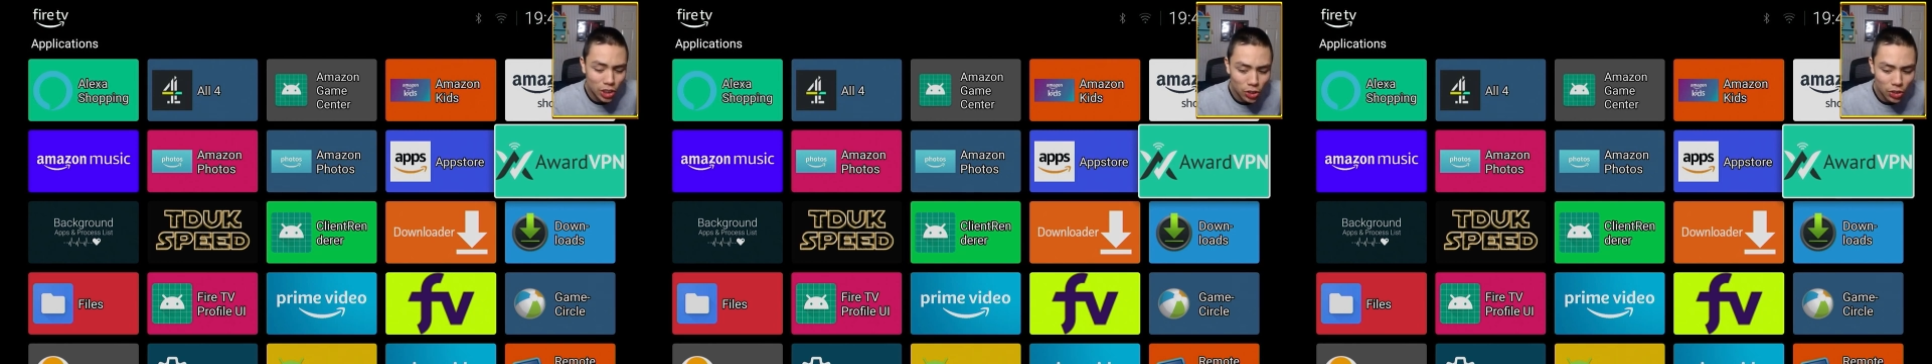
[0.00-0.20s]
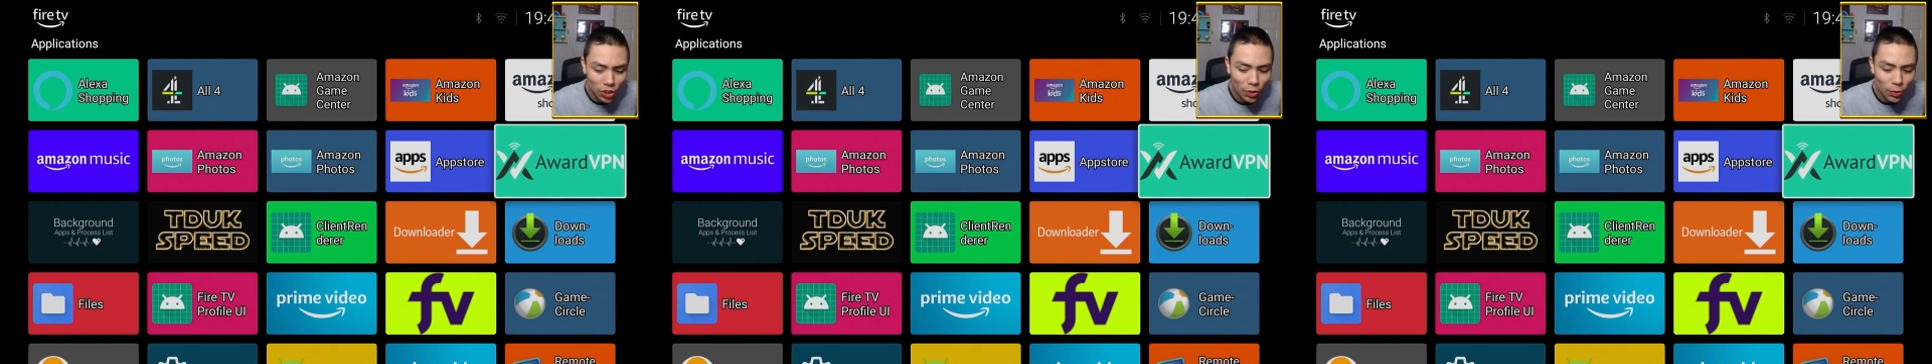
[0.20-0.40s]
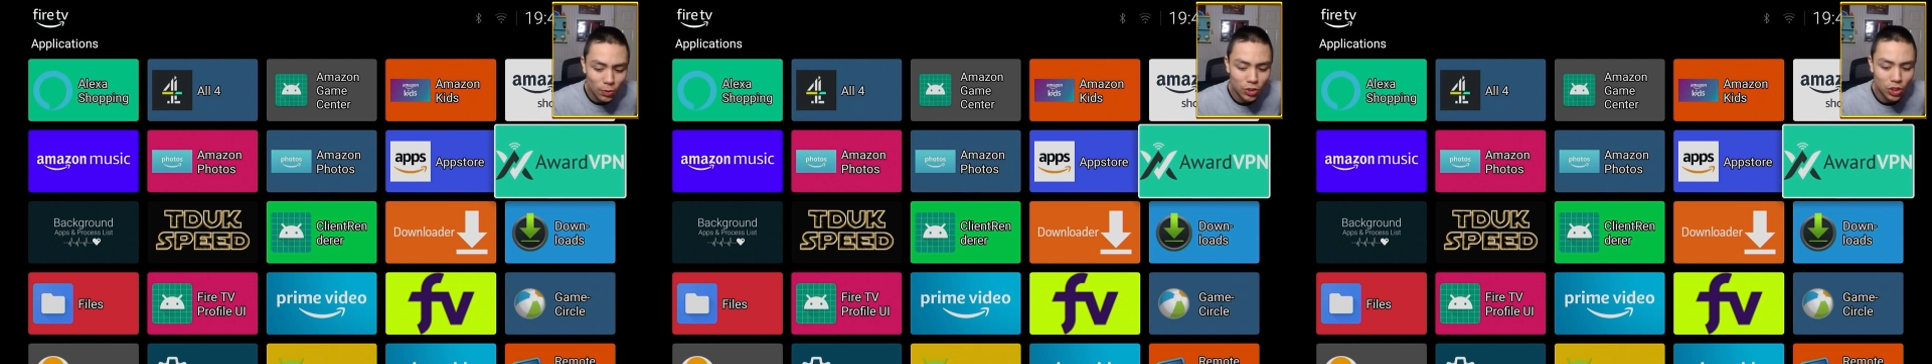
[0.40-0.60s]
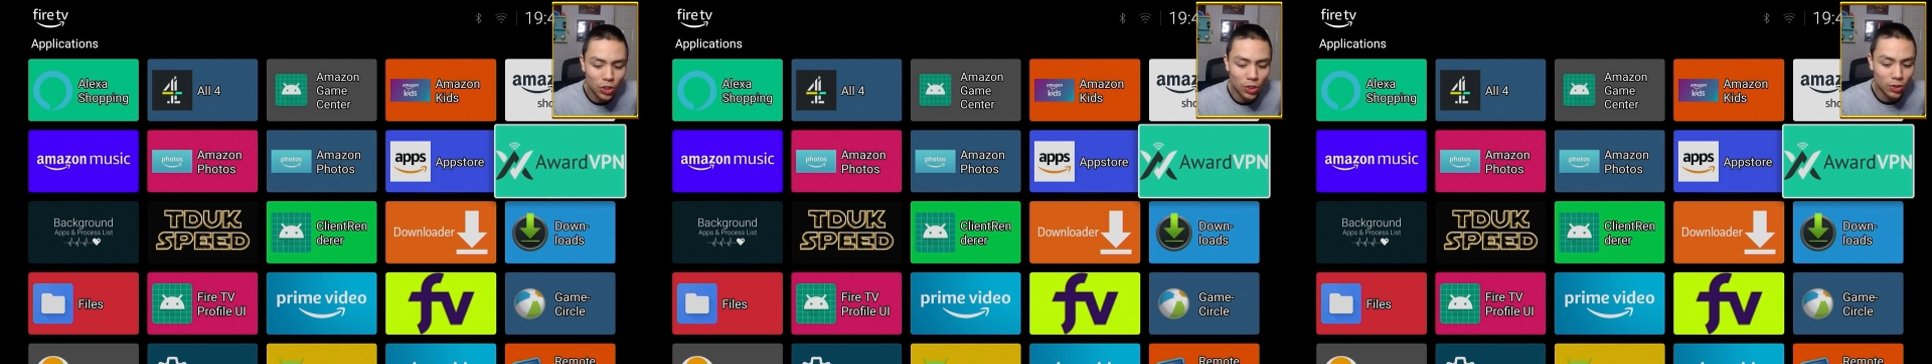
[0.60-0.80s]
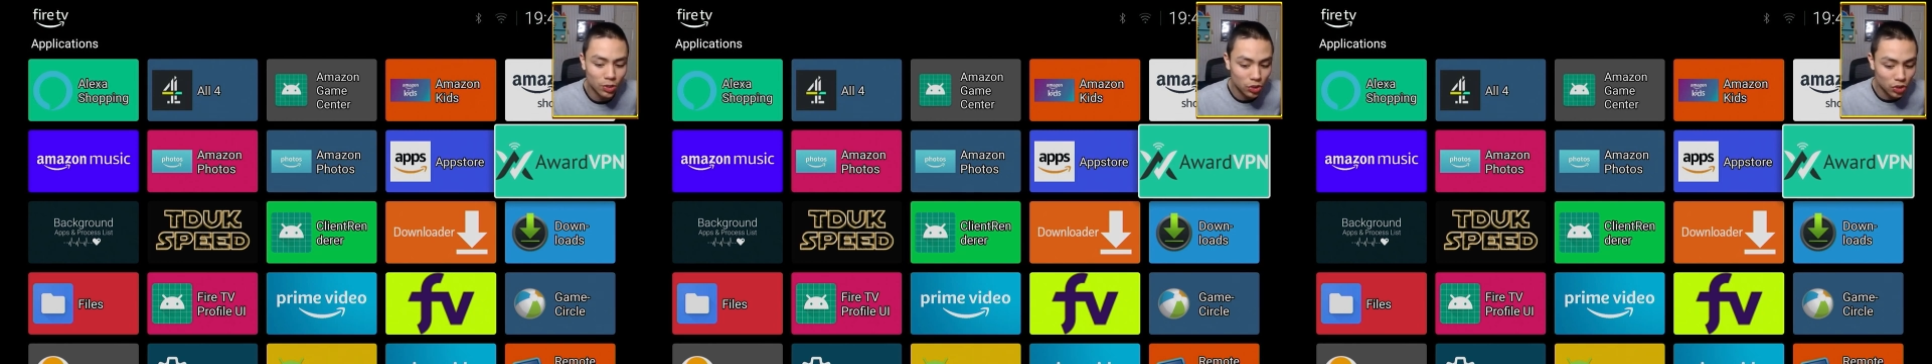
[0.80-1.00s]
you
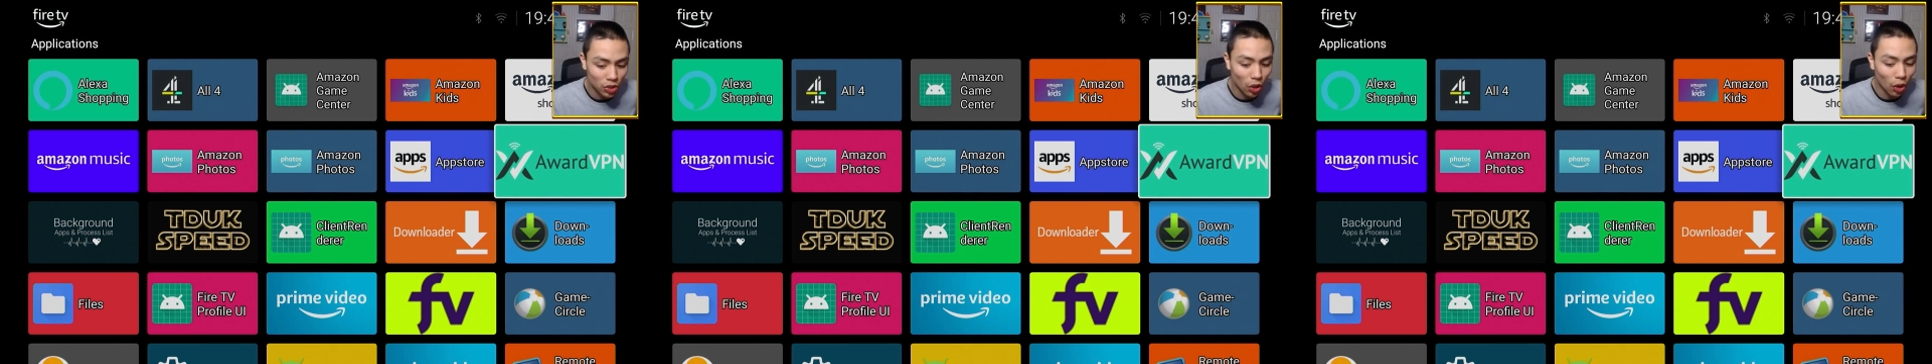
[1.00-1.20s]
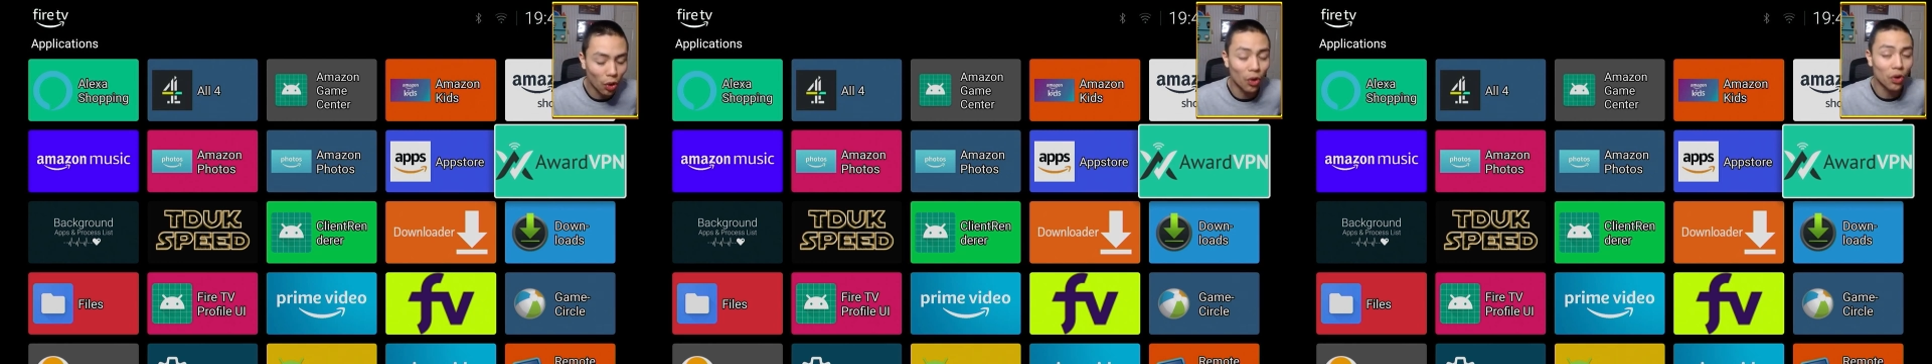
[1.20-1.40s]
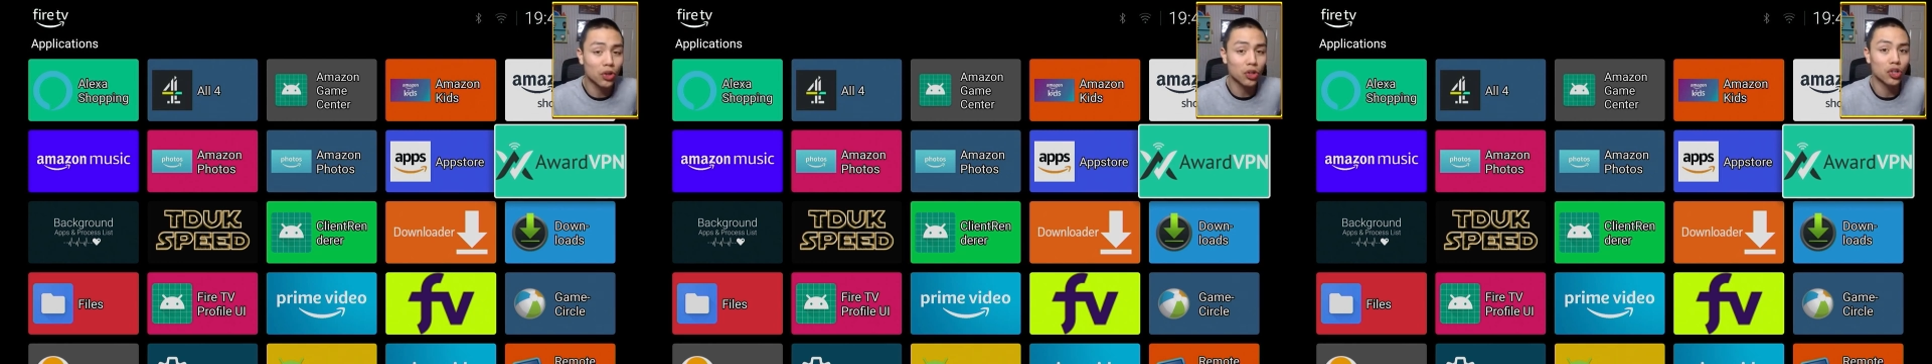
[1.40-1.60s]
to your